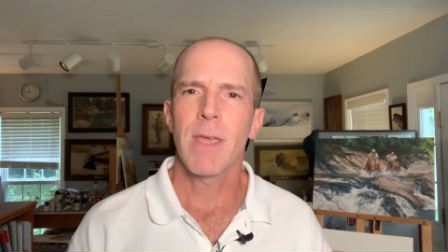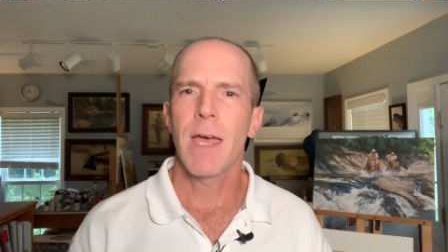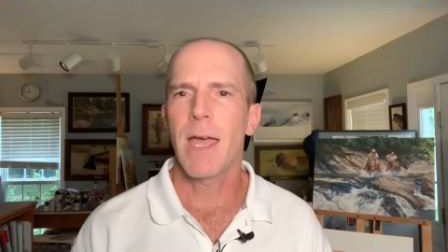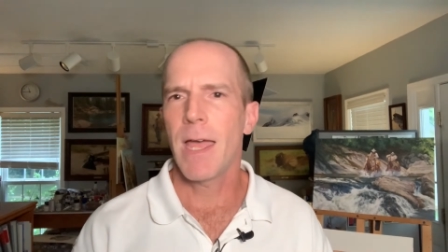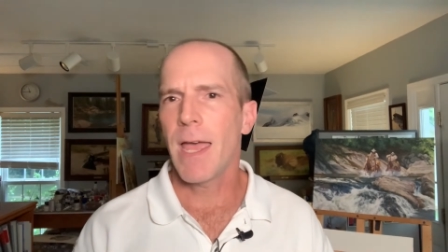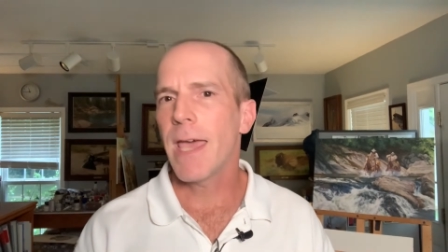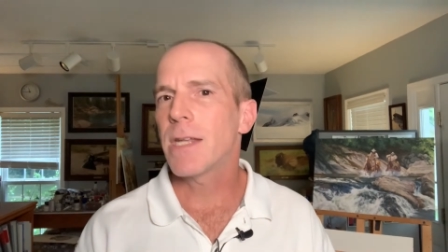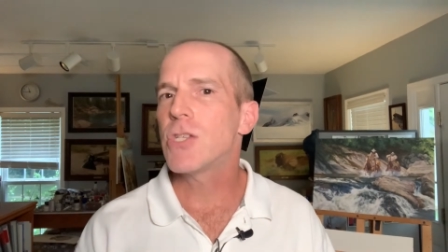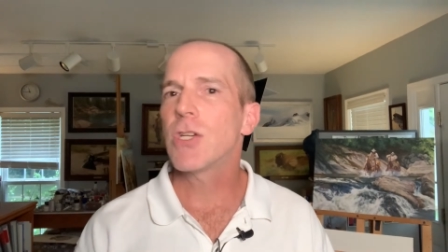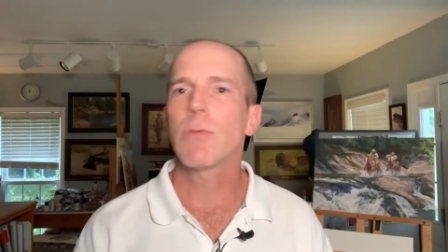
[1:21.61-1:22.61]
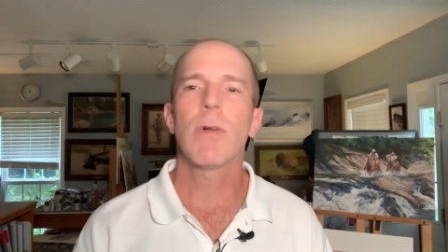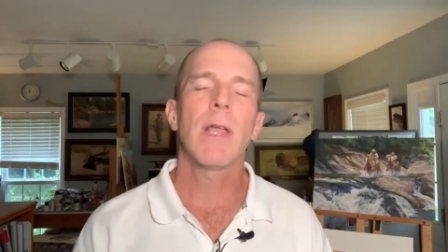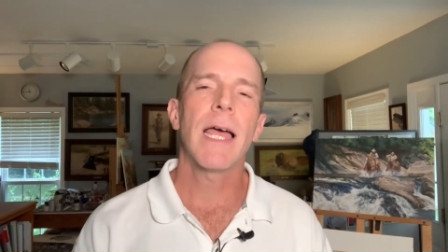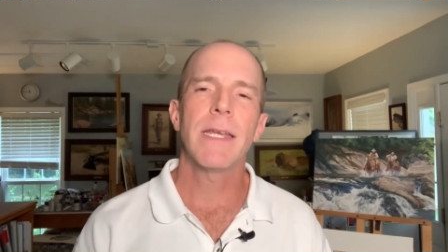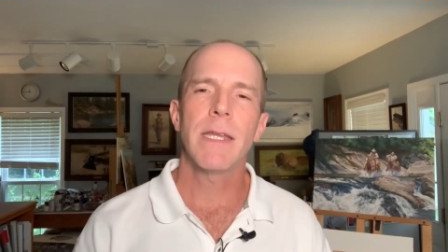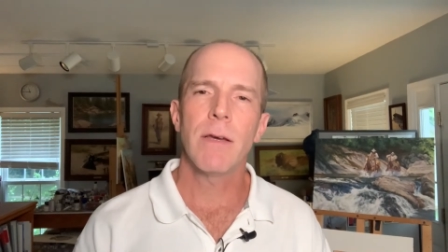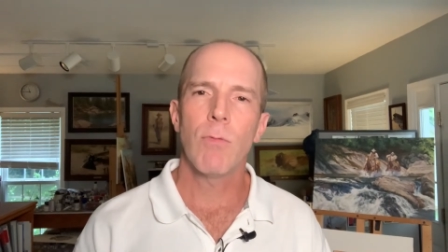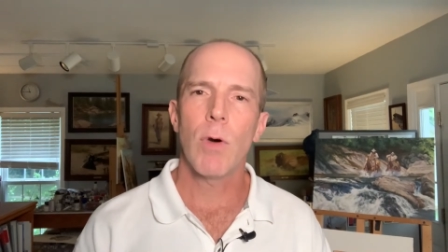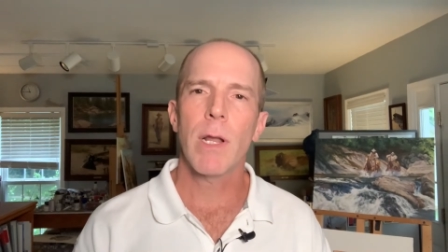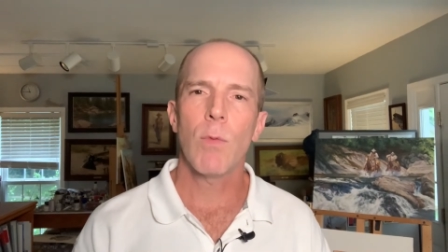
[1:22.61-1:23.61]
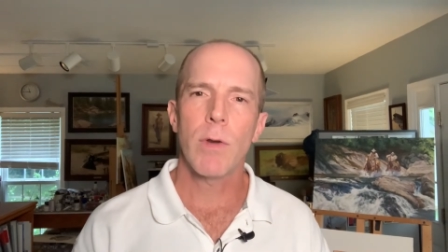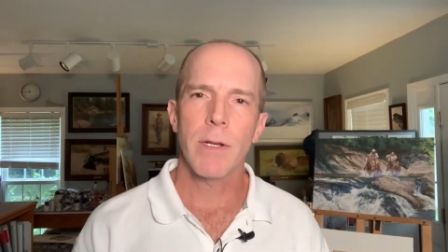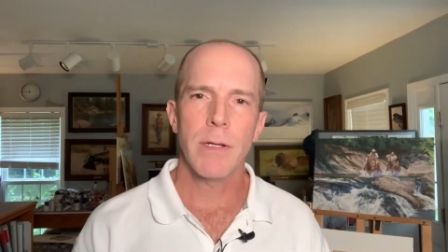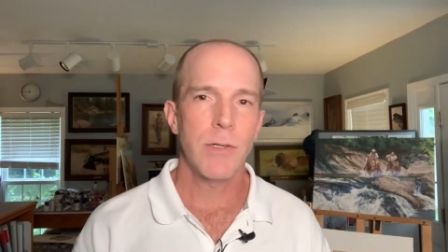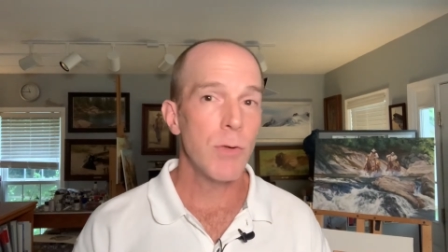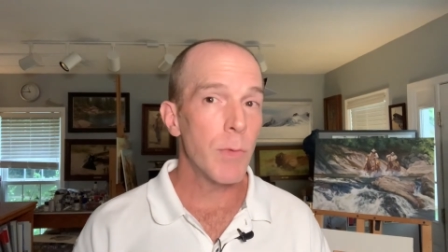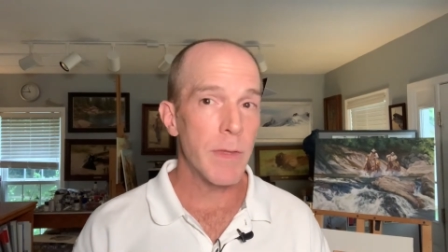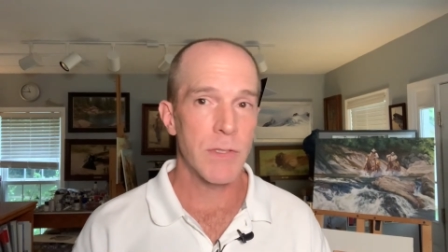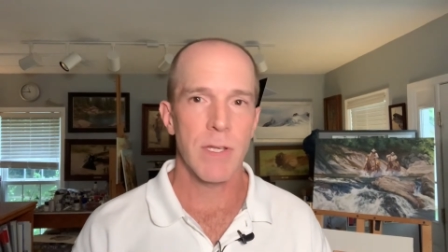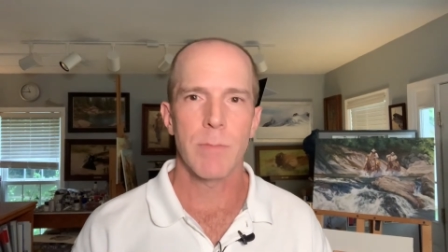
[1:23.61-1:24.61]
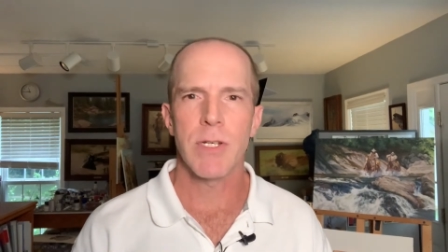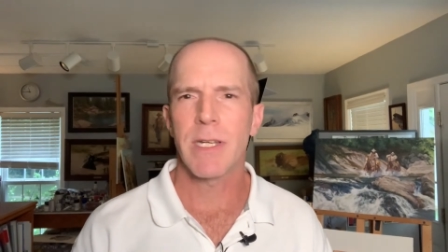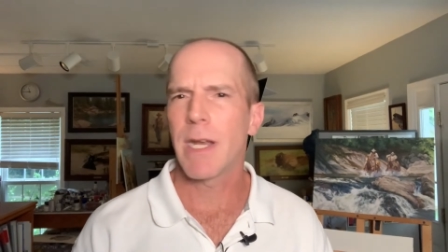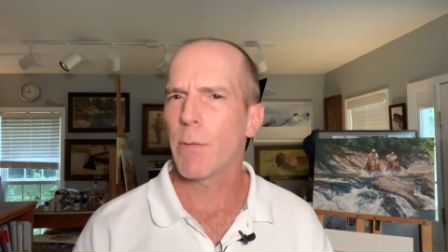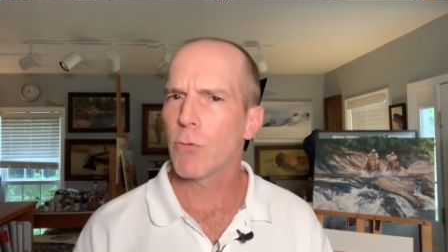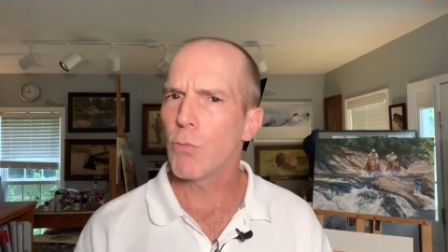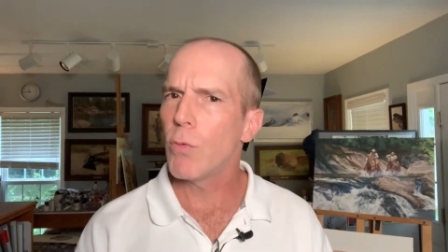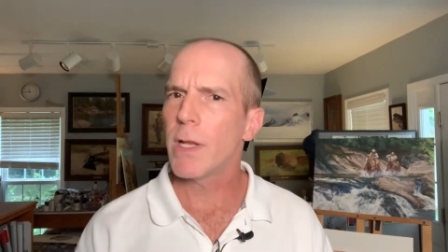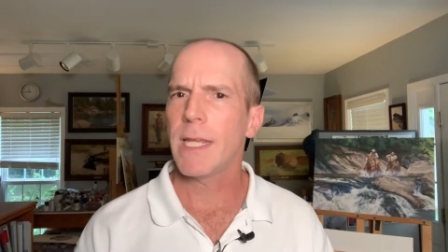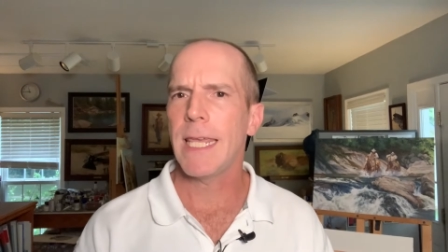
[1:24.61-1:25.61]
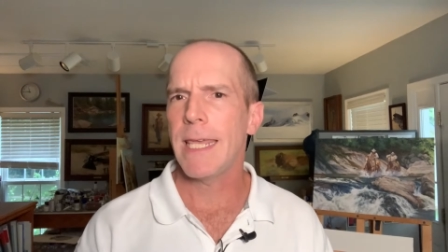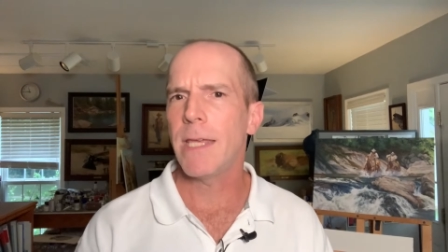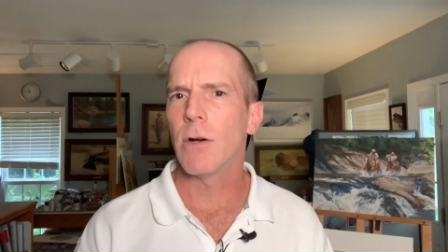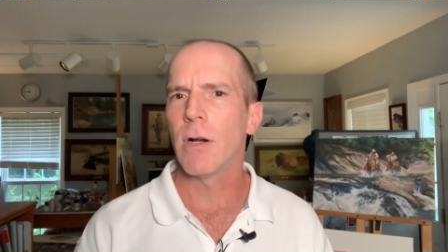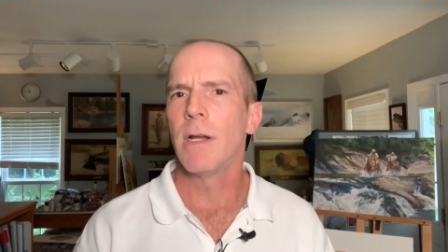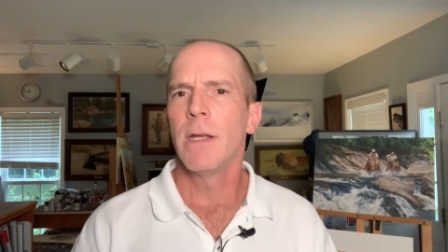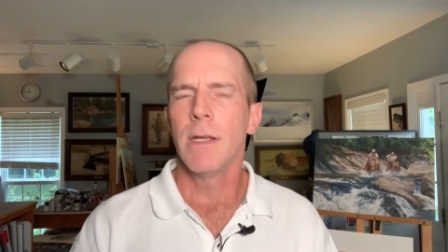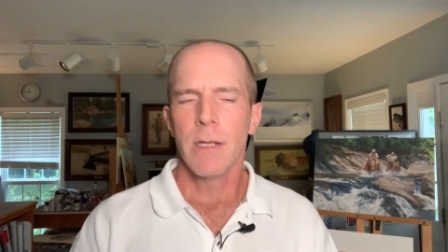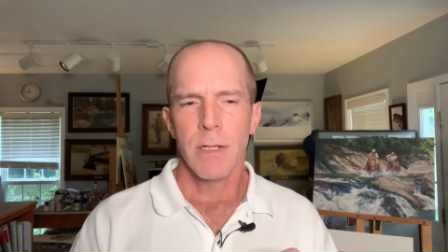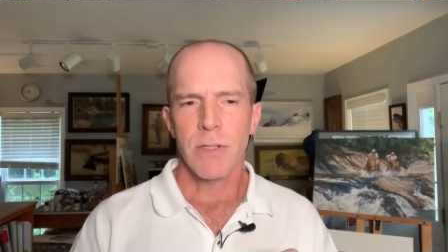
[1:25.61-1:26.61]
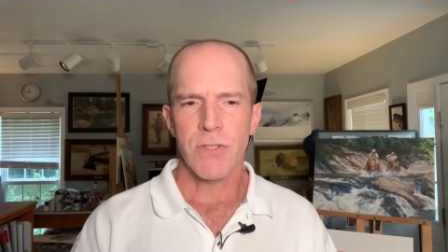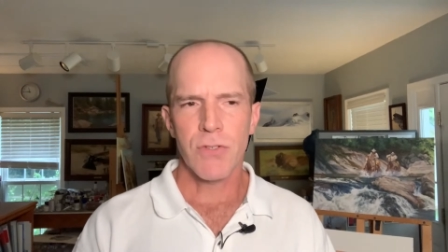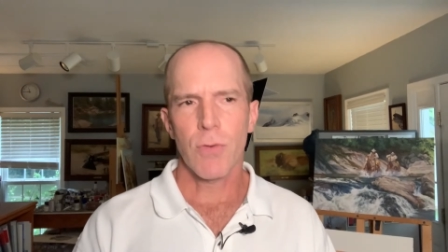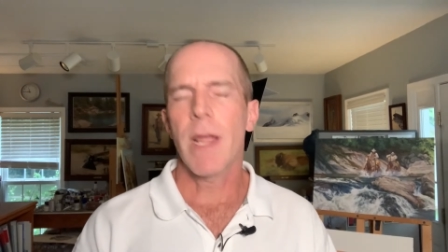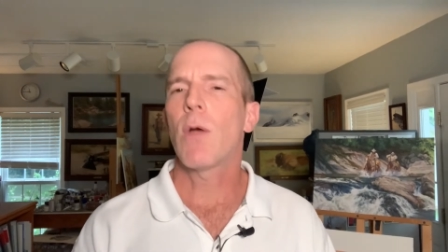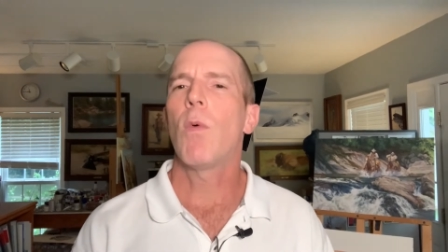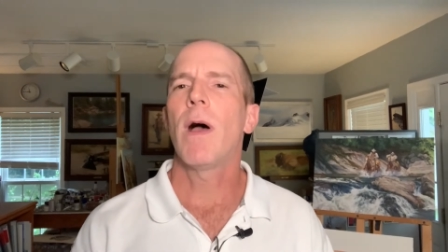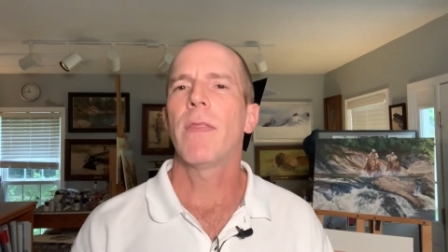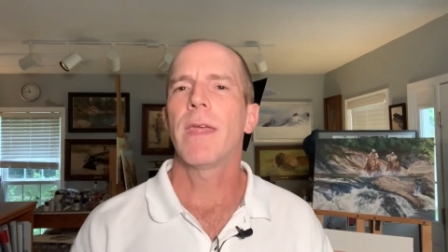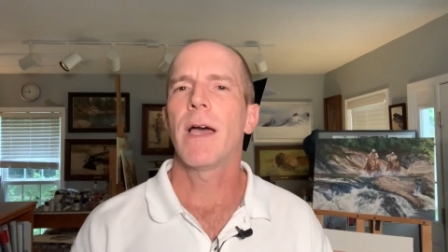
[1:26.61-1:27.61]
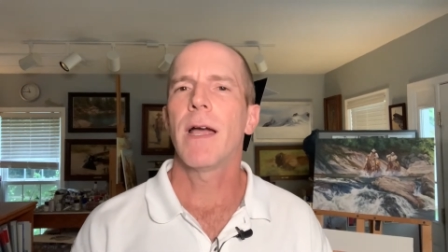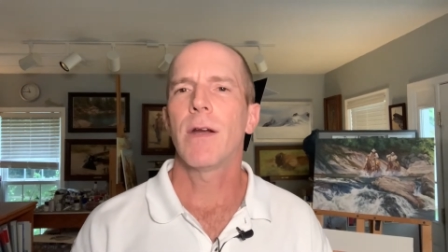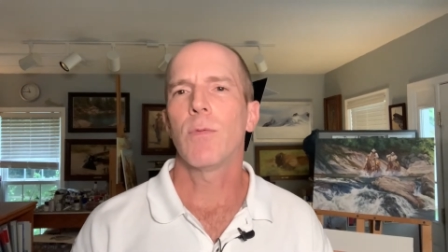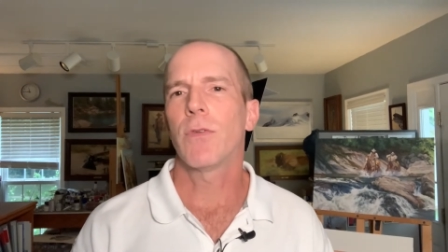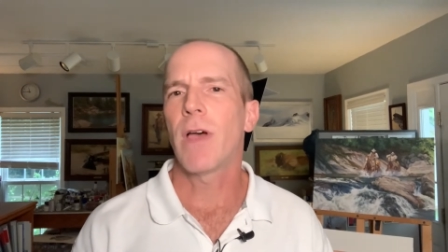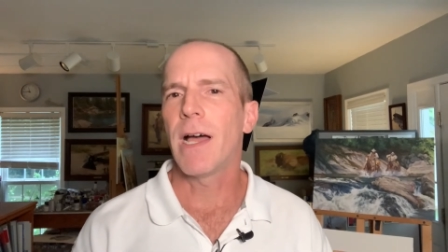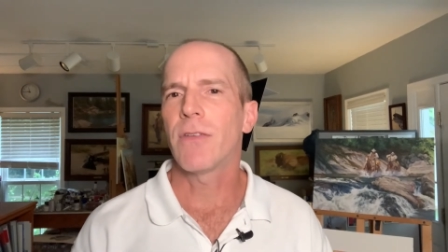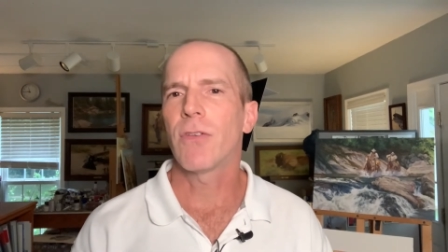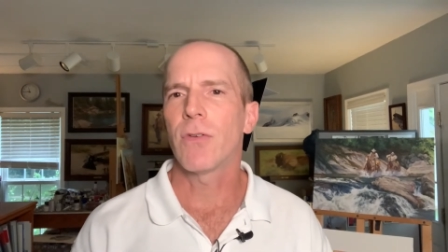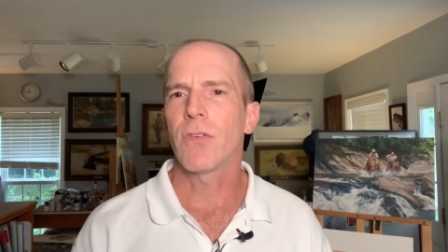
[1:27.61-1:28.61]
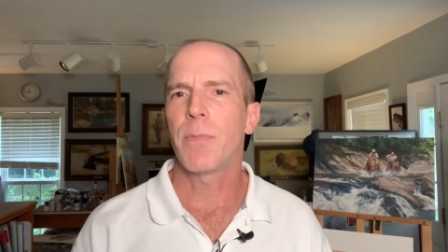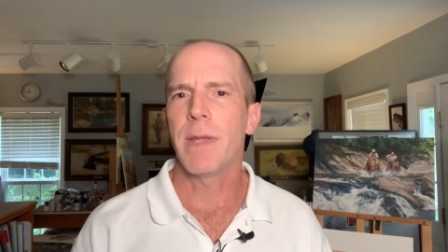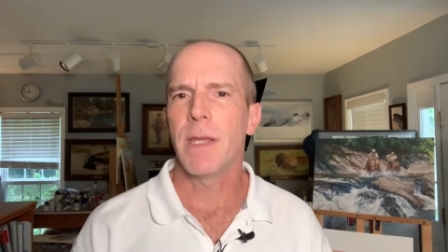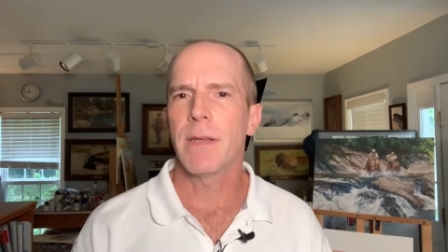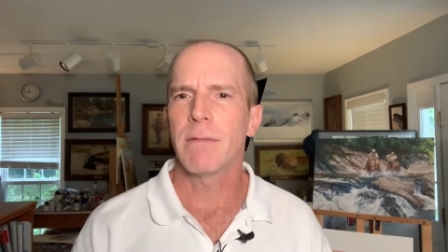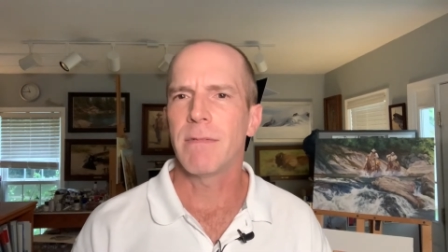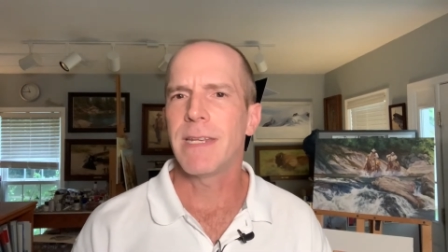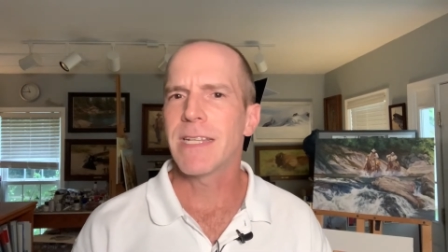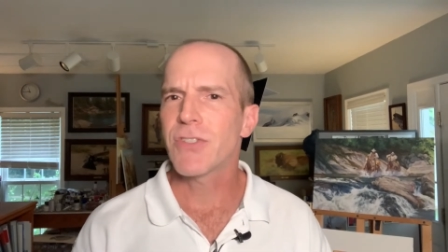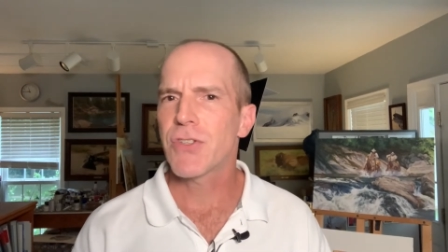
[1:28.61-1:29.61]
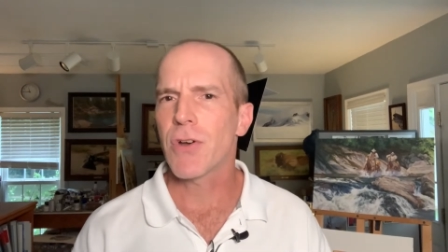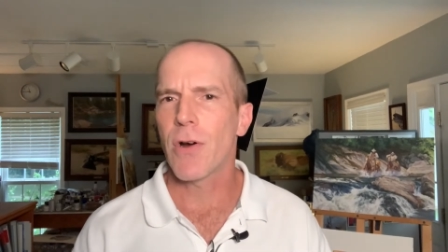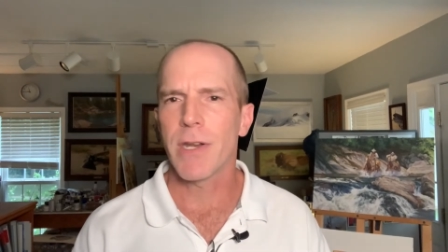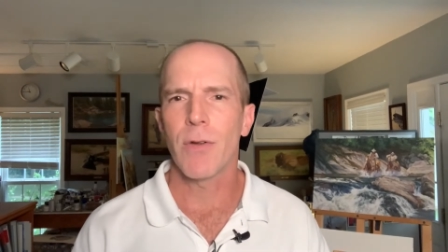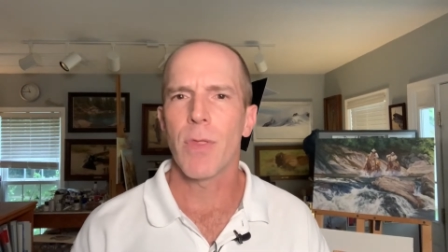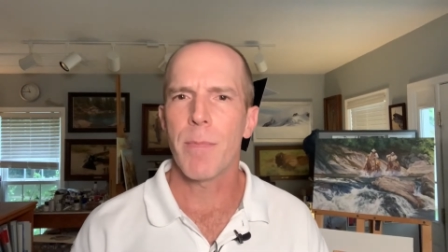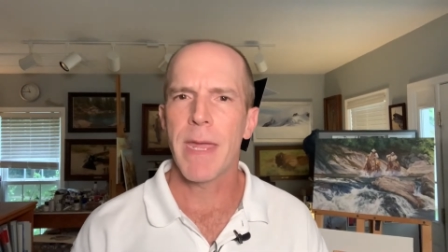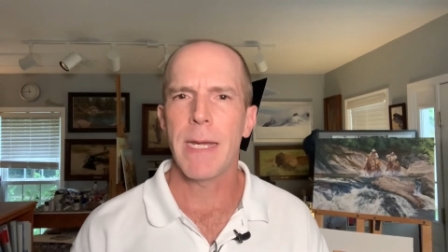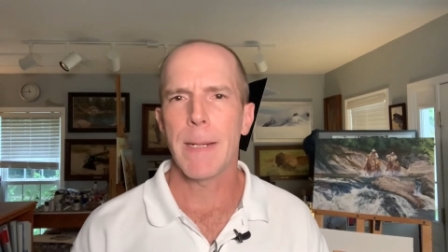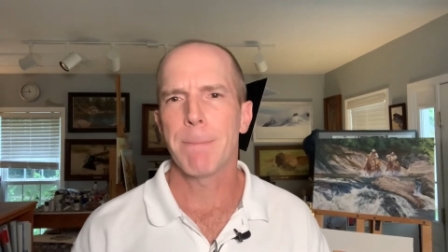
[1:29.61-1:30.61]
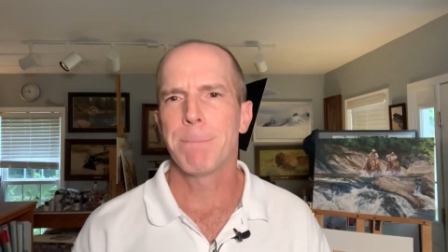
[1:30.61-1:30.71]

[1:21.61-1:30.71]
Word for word: I had a general idea of what I wanted to do with the subject and I was really eager to strike while the iron was hot, so to speak, and get started on the painting.